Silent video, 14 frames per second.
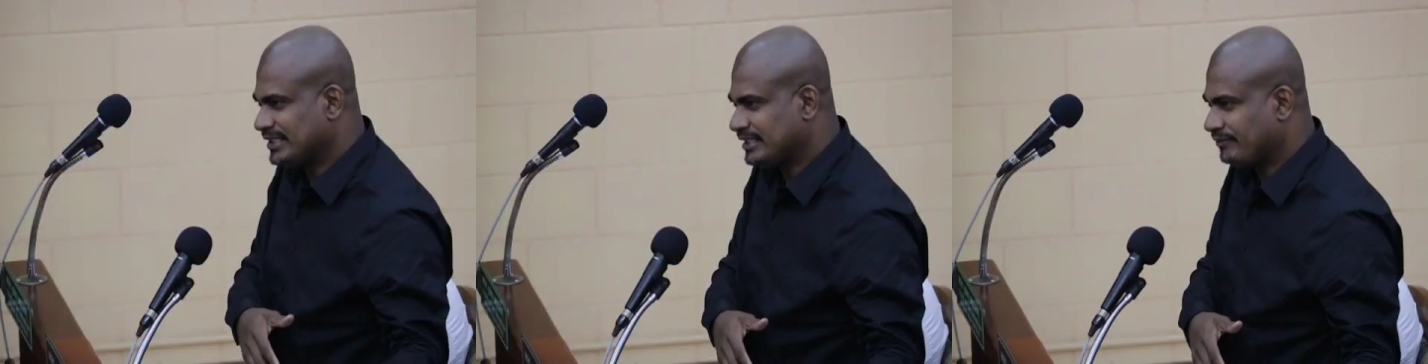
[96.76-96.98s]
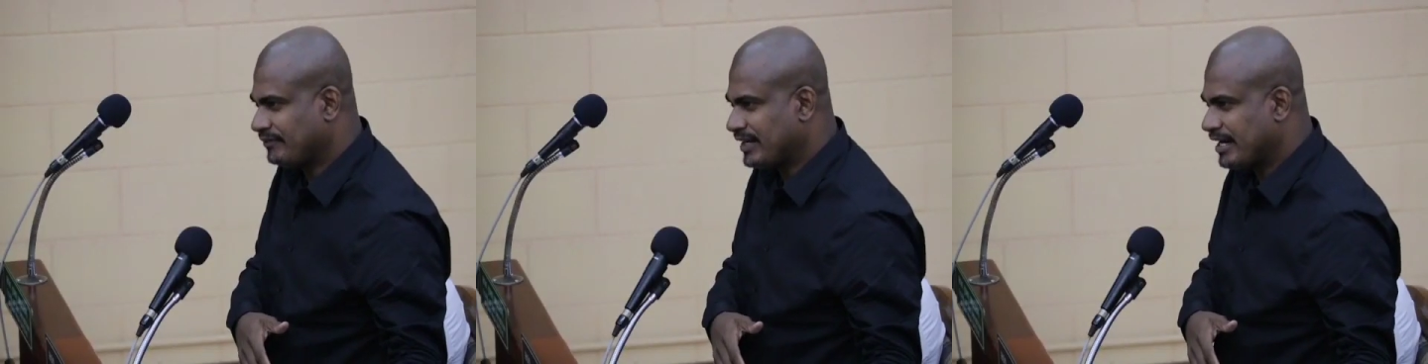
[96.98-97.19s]

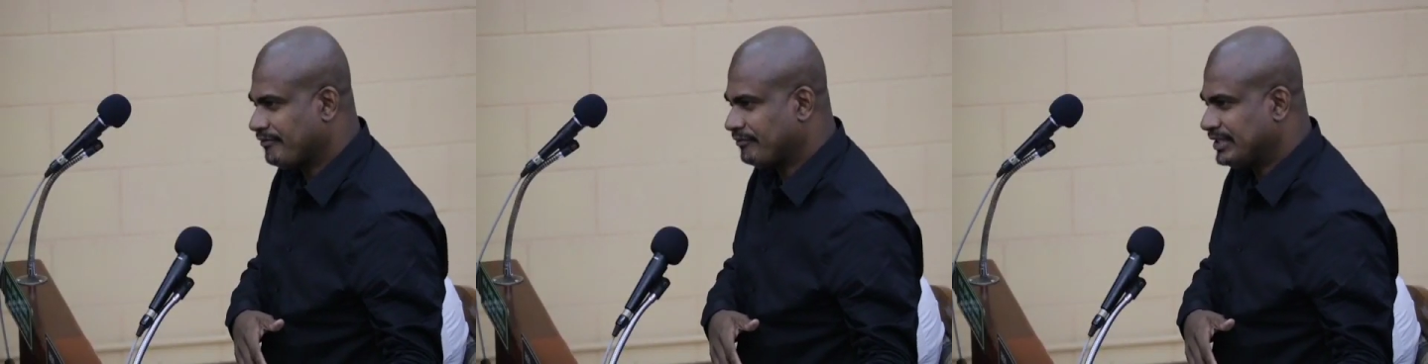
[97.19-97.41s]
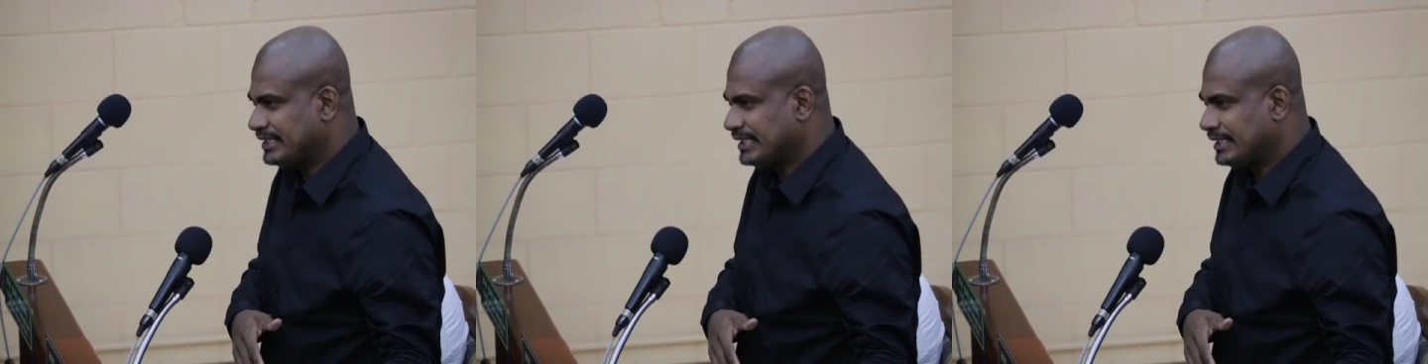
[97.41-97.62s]
25
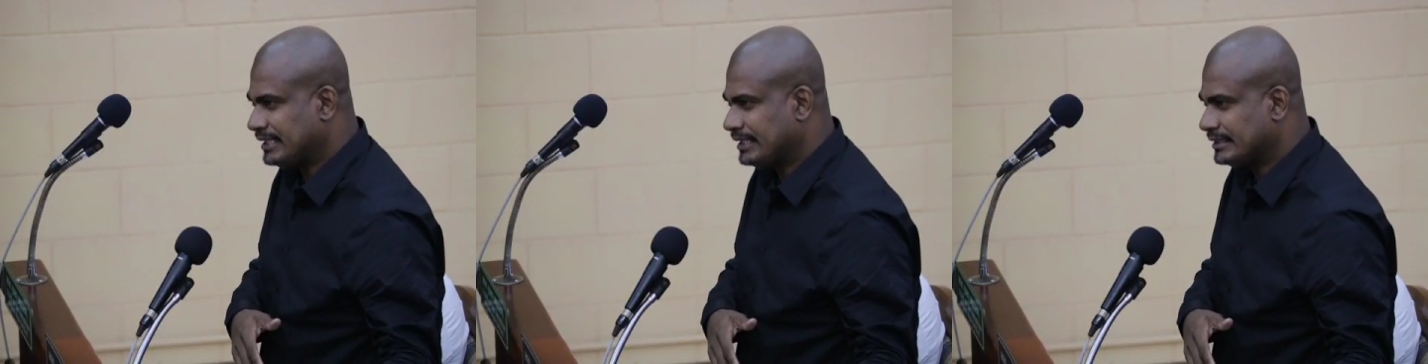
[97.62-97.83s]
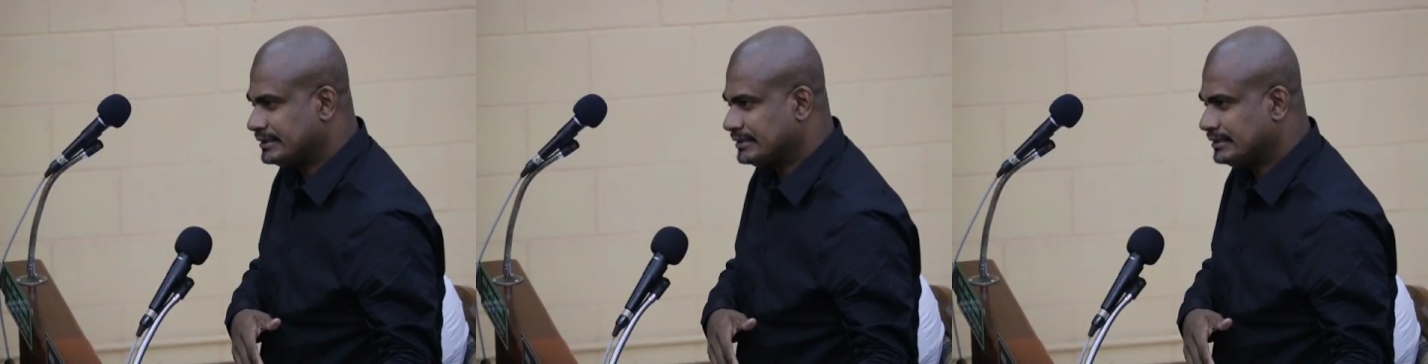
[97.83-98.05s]

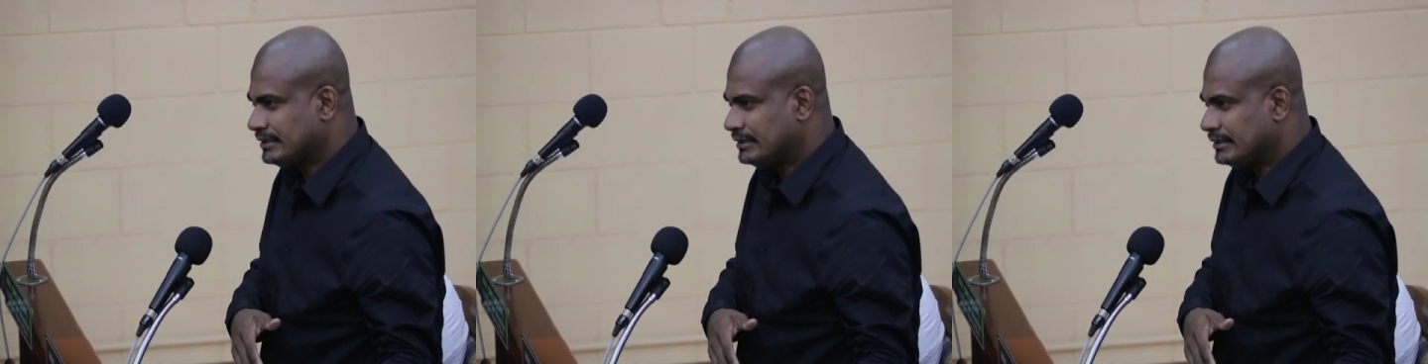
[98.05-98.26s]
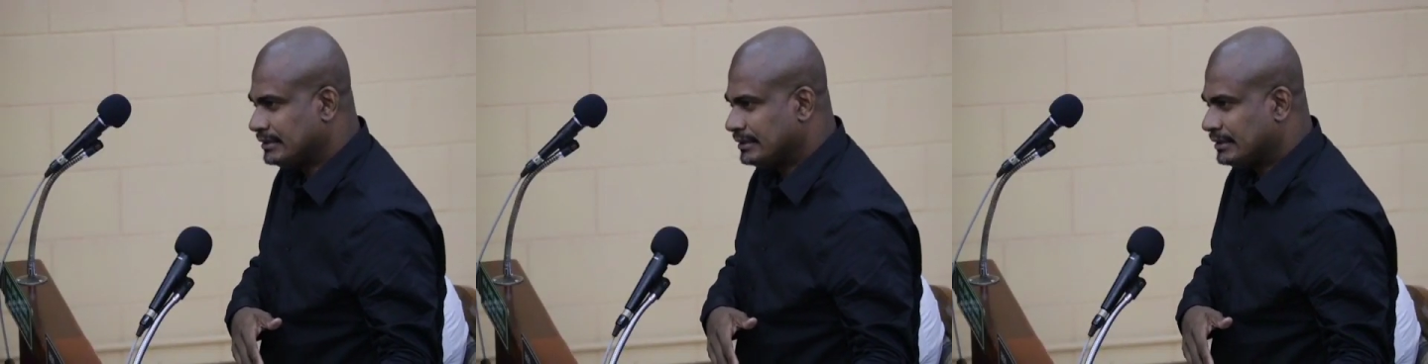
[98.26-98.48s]
retailers,
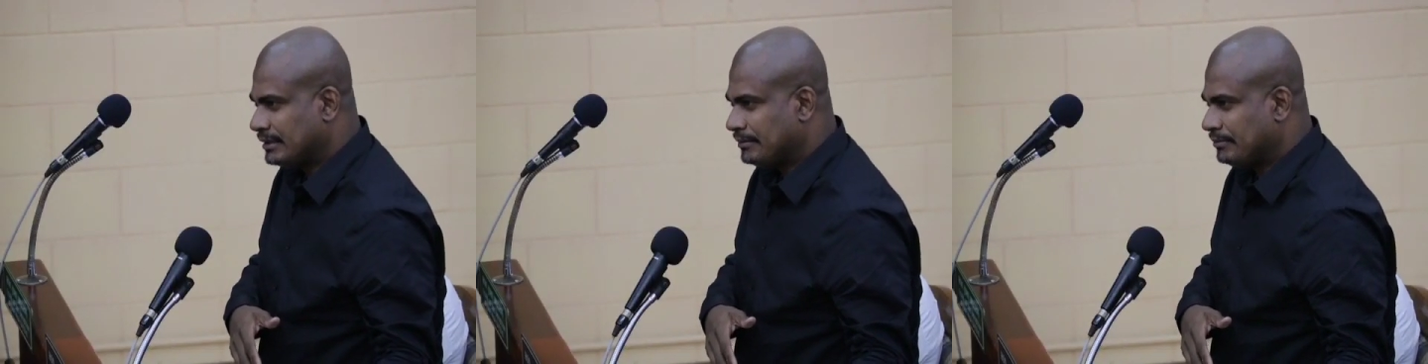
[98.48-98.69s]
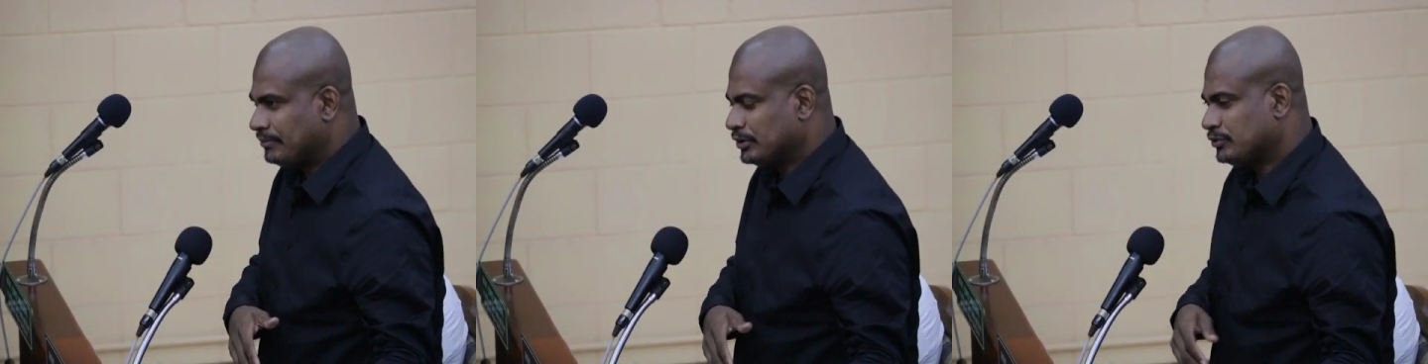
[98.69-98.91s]

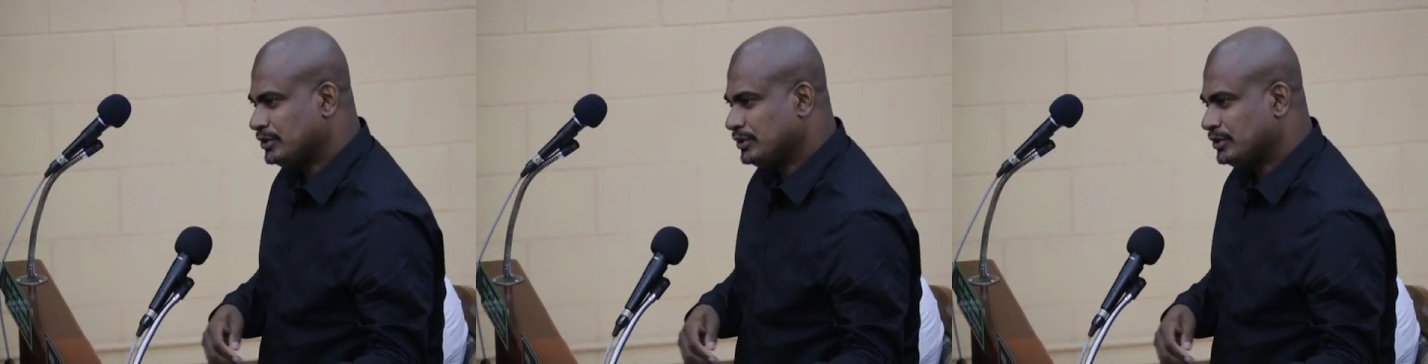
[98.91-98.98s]
but